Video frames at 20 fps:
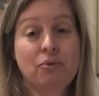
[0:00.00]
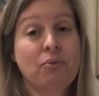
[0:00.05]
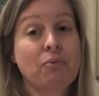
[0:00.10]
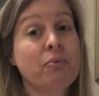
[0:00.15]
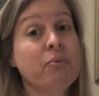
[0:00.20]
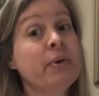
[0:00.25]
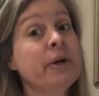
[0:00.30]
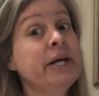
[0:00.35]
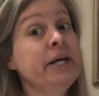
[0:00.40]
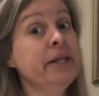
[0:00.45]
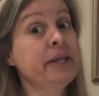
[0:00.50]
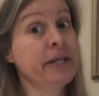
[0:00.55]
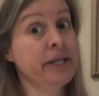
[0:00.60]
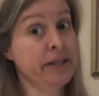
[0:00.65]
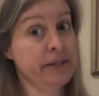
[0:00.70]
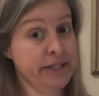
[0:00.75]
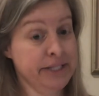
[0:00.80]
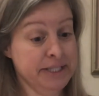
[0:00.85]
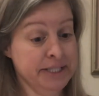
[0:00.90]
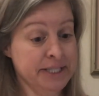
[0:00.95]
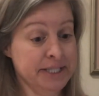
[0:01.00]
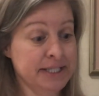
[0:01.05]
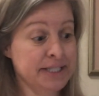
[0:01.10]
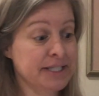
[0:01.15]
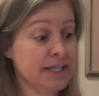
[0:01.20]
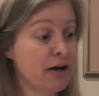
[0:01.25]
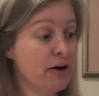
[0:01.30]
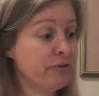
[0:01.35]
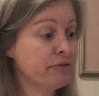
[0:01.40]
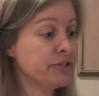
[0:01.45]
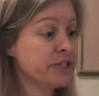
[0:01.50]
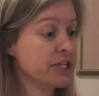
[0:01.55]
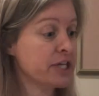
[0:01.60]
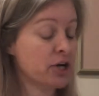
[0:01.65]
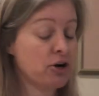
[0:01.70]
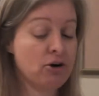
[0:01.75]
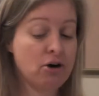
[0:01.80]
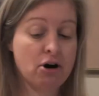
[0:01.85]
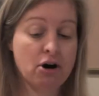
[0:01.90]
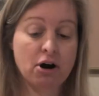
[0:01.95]
really lends itself to the
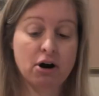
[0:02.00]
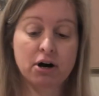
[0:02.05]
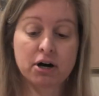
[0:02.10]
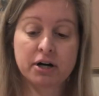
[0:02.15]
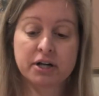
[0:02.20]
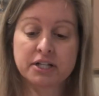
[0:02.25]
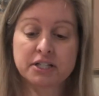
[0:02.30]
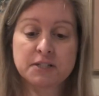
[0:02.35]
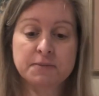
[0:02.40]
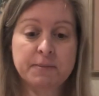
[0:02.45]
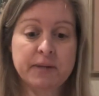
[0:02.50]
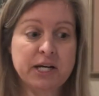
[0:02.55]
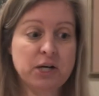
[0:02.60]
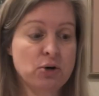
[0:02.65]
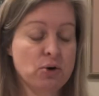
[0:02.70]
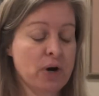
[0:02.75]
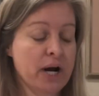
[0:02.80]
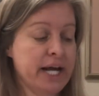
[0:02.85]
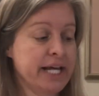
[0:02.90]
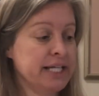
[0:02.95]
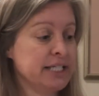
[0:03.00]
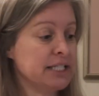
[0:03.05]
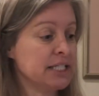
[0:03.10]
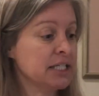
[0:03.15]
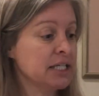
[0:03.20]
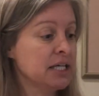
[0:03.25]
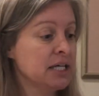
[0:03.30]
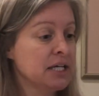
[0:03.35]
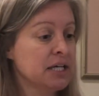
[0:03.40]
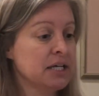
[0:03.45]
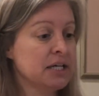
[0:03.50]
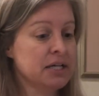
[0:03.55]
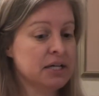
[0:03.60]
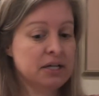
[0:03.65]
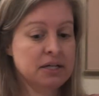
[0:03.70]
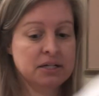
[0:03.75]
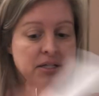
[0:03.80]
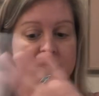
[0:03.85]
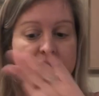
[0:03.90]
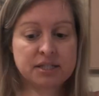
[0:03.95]
car. It's been great.
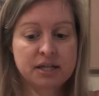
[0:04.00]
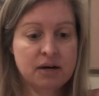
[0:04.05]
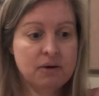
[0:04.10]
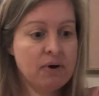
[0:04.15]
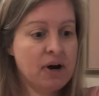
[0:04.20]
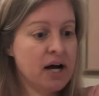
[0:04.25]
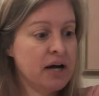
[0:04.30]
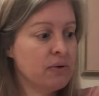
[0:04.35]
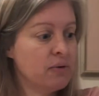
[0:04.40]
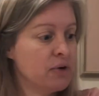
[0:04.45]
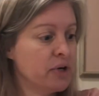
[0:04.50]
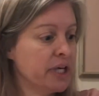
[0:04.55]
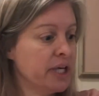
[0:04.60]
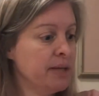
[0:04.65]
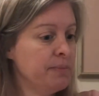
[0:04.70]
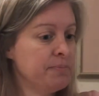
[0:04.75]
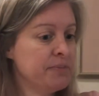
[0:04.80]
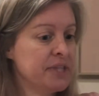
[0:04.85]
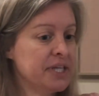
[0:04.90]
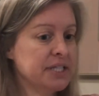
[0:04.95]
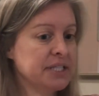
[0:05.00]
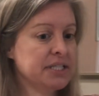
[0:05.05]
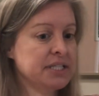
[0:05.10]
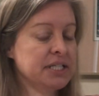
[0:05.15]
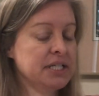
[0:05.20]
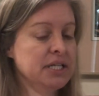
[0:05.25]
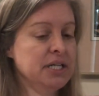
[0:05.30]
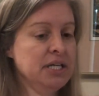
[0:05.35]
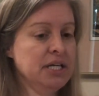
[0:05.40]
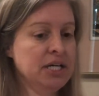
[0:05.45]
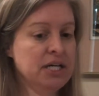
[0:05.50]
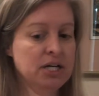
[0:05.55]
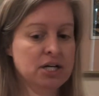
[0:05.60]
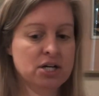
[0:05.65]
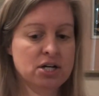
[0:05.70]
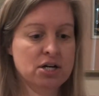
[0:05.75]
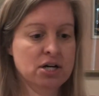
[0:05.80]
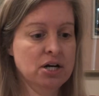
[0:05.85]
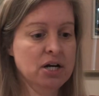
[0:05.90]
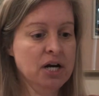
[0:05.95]
So I will keep this in
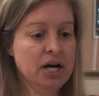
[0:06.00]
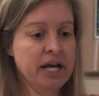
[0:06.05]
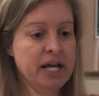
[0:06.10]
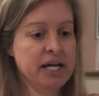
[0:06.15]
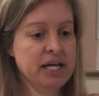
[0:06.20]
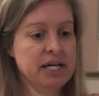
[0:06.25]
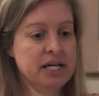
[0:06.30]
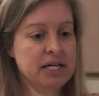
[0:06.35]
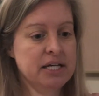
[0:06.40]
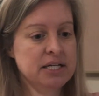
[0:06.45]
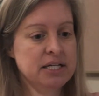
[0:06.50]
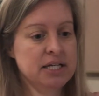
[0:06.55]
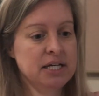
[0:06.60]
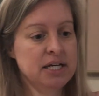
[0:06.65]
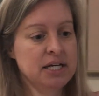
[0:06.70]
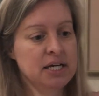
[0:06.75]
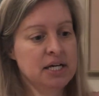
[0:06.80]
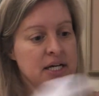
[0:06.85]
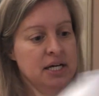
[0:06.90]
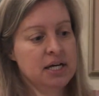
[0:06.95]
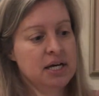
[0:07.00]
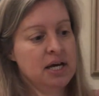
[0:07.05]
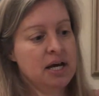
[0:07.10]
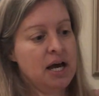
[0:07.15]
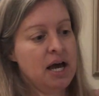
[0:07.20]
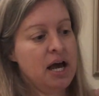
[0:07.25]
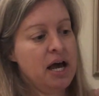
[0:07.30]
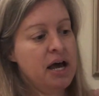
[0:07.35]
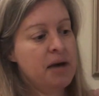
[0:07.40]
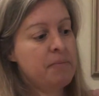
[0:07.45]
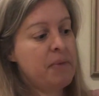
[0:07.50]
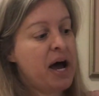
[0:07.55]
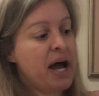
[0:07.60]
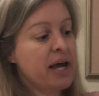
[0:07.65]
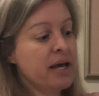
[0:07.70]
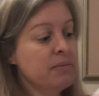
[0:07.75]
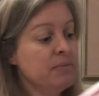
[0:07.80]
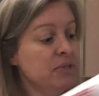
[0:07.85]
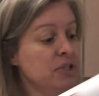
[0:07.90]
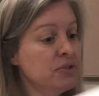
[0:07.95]
here, and I
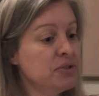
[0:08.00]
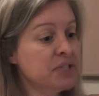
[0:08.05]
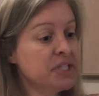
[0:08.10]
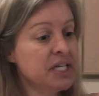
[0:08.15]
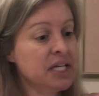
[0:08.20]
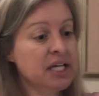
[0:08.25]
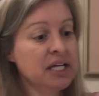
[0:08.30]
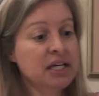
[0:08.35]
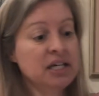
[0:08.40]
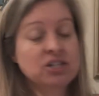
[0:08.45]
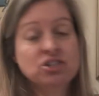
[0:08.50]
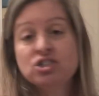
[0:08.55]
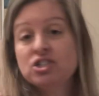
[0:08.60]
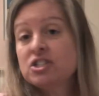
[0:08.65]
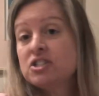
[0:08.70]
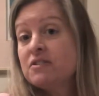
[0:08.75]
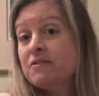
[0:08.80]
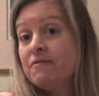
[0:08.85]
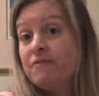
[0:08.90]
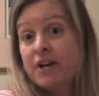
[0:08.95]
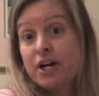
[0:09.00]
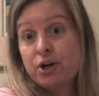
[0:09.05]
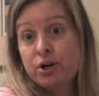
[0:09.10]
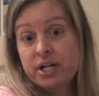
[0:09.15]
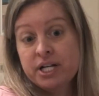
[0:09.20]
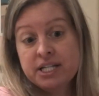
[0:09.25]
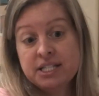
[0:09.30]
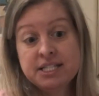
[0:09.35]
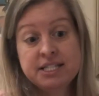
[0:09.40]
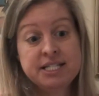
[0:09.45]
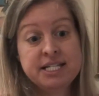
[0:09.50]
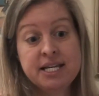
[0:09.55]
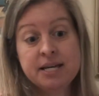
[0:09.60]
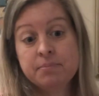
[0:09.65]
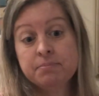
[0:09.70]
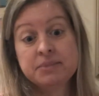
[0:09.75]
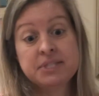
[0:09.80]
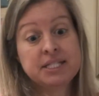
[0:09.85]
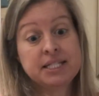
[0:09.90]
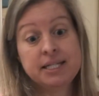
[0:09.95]
am using just various
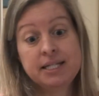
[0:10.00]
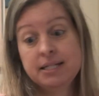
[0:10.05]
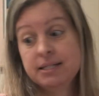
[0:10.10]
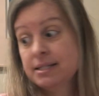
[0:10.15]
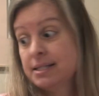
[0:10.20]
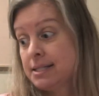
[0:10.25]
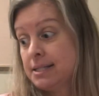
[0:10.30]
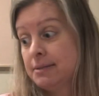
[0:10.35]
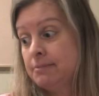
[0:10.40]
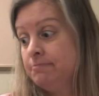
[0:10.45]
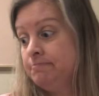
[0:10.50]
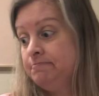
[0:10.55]
DMCs